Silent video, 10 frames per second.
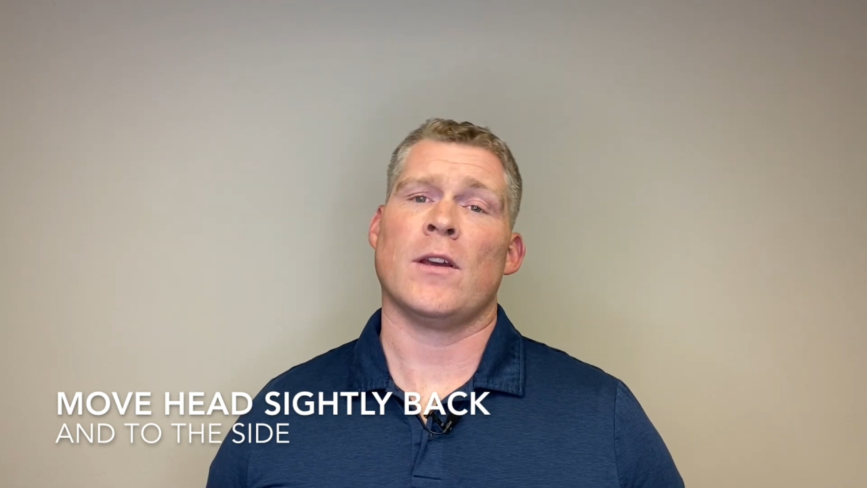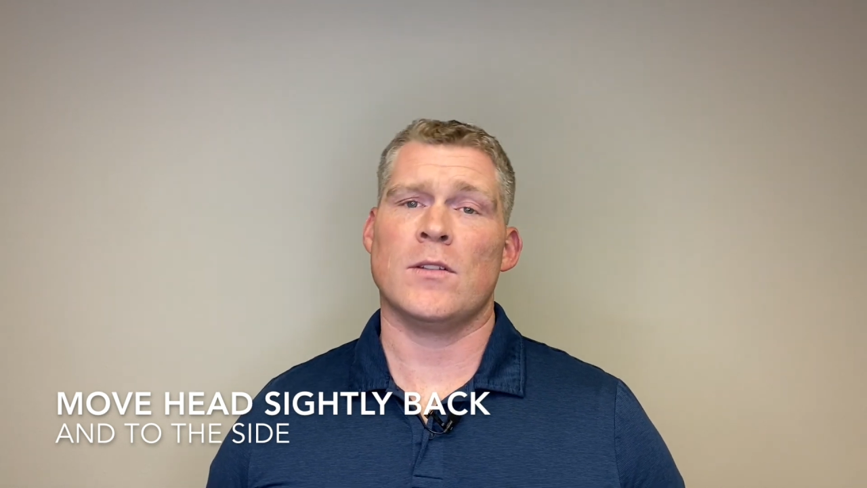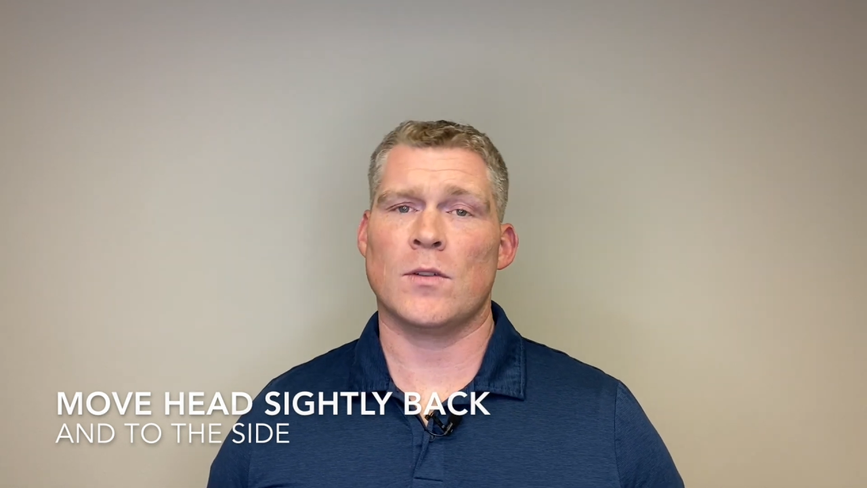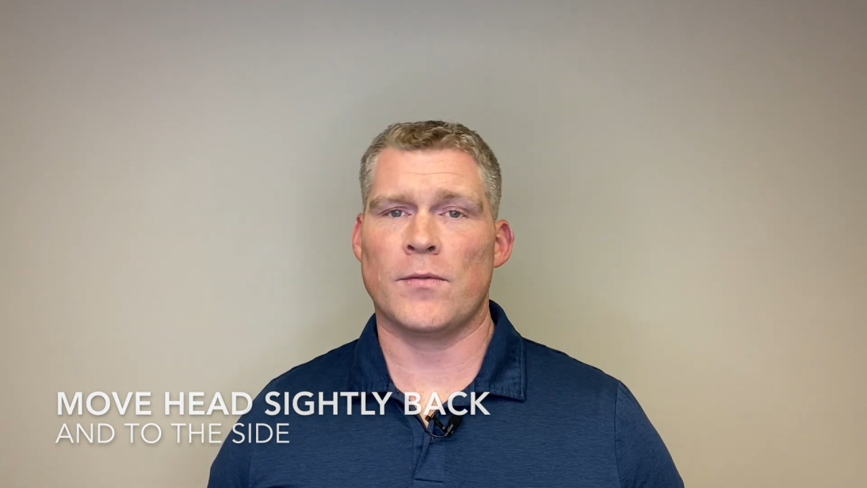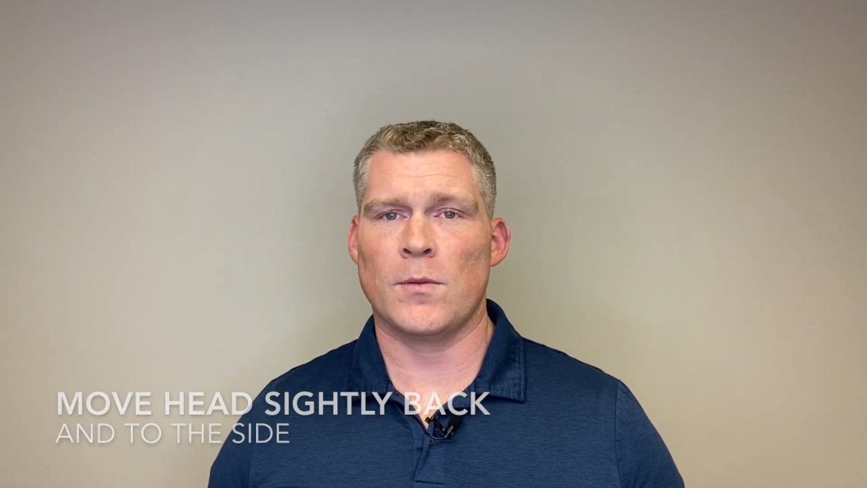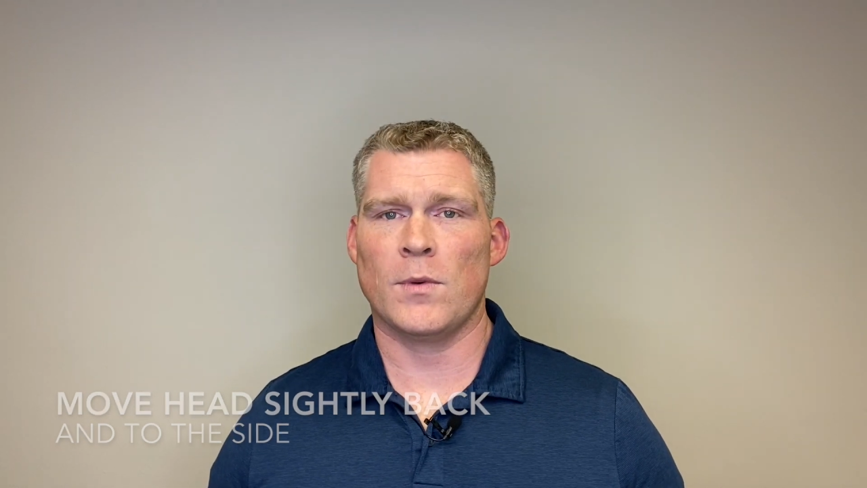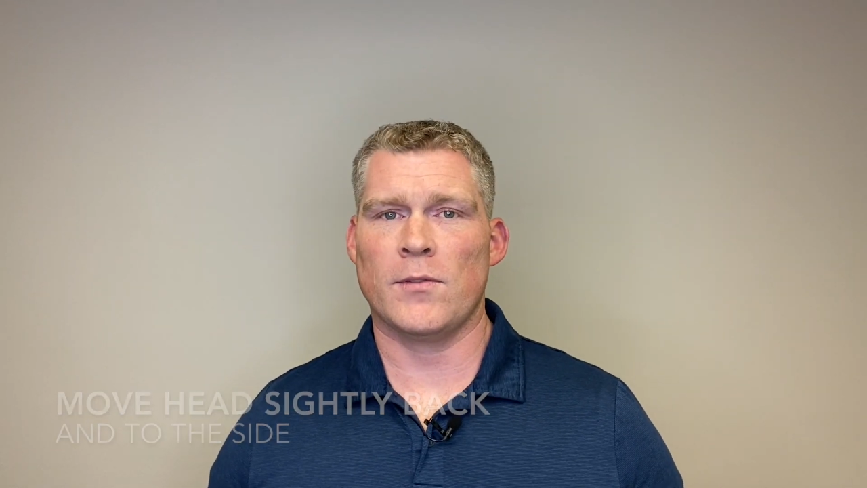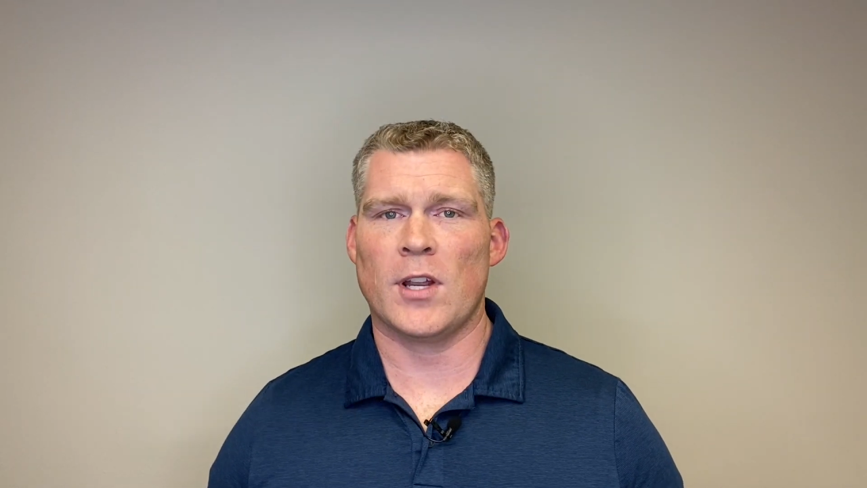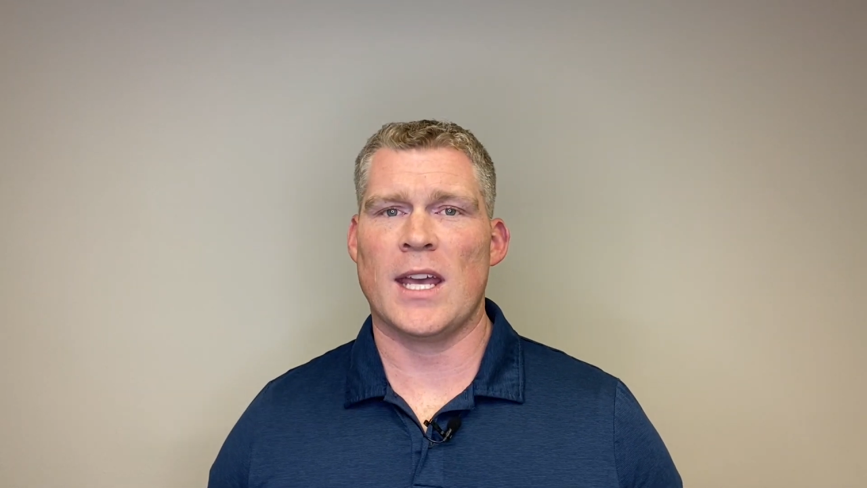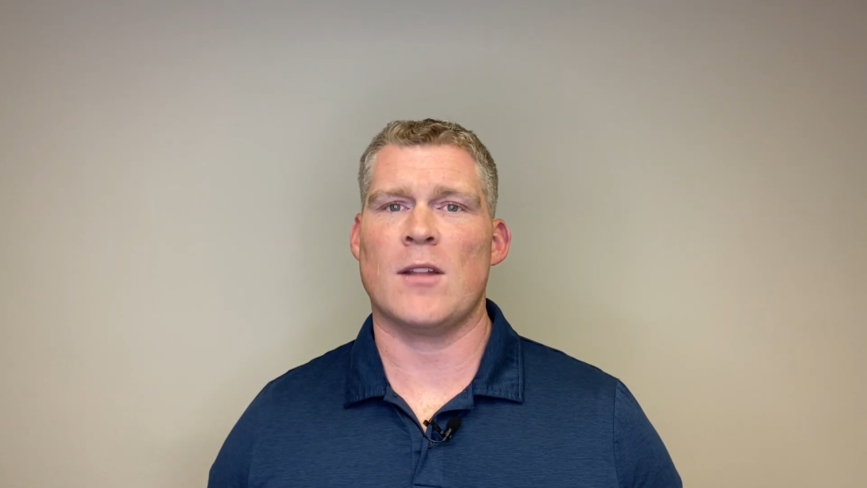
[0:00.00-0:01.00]
So if you move
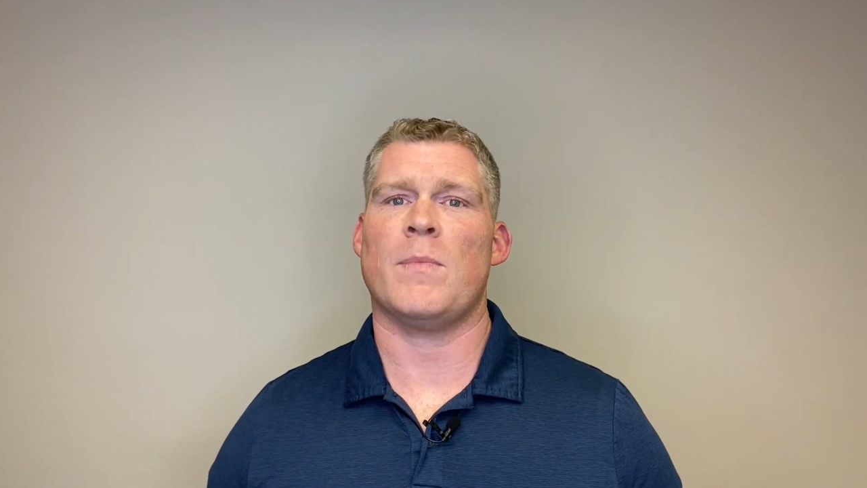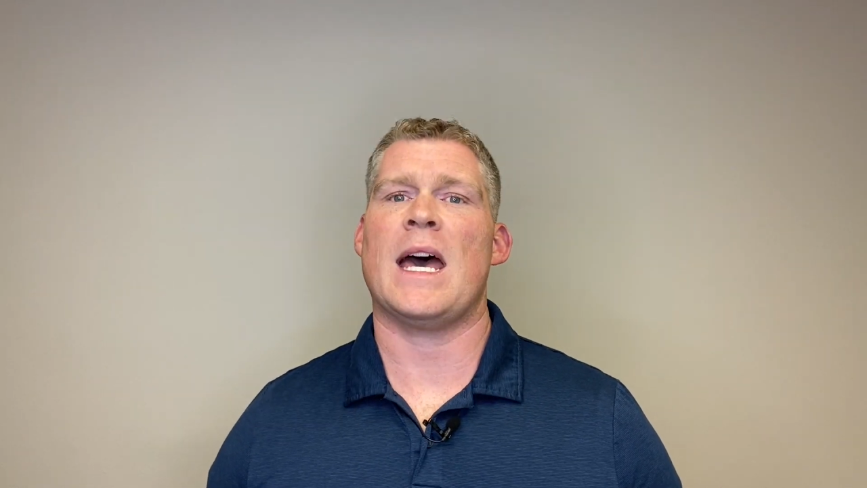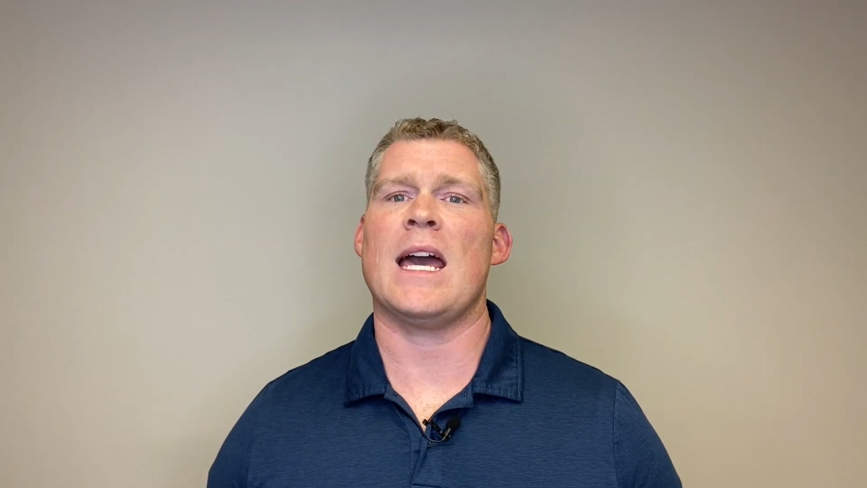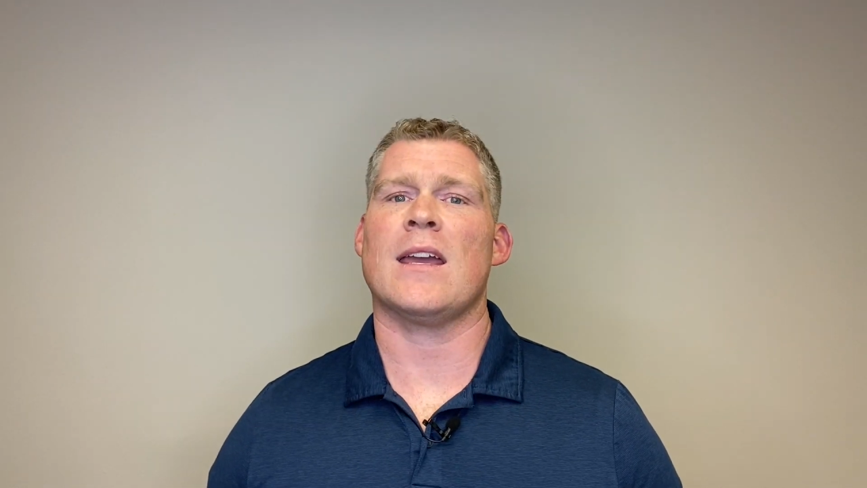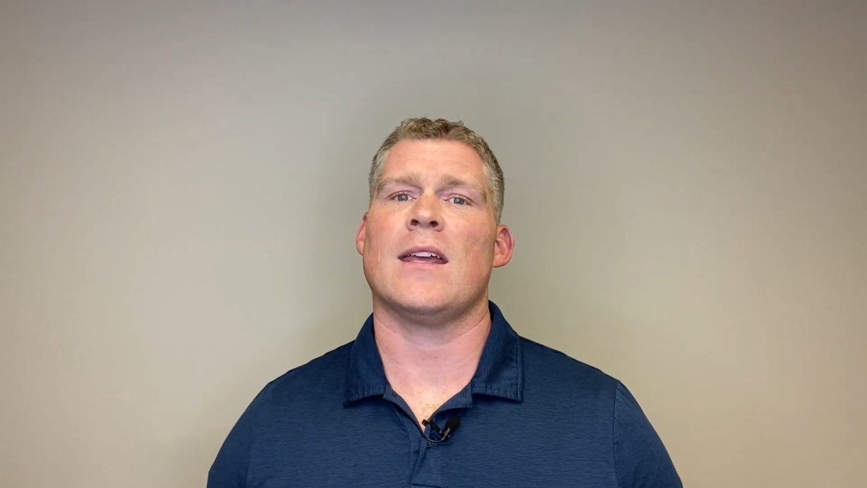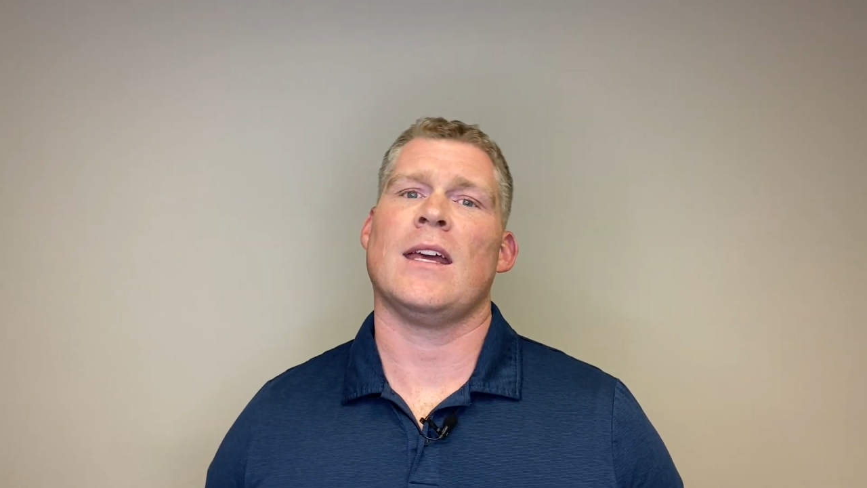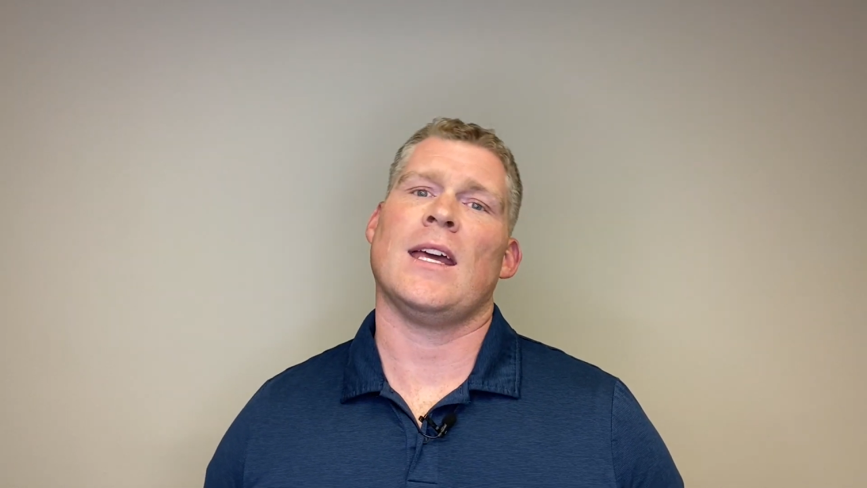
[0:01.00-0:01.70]
your head back